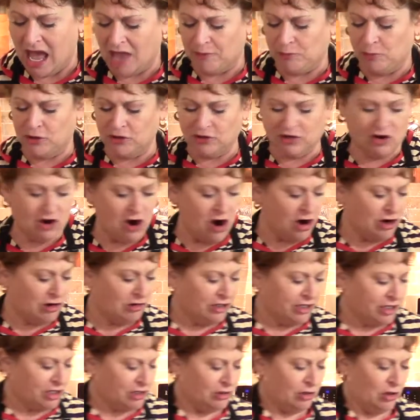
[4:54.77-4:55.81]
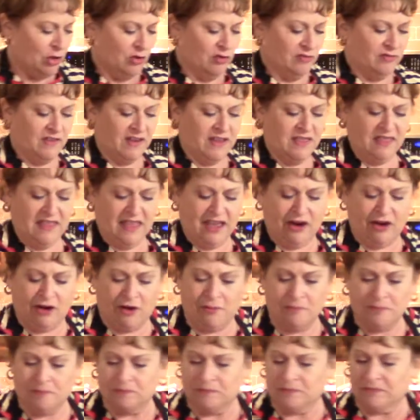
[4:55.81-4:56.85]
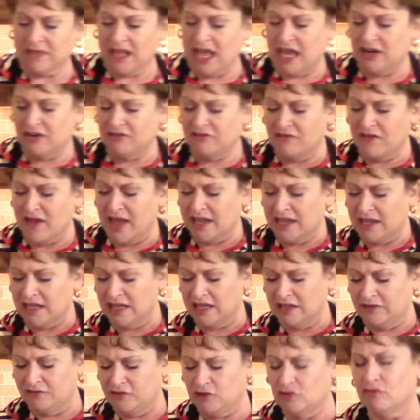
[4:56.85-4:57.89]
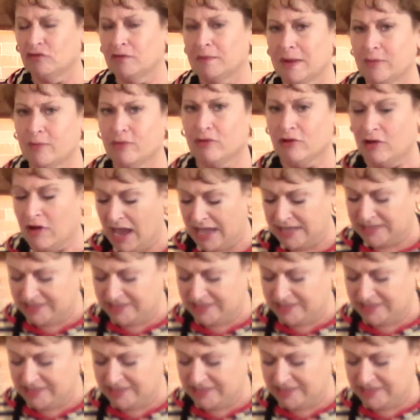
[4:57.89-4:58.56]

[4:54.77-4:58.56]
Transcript: I put a garlic clove in there and if I, if you remember, I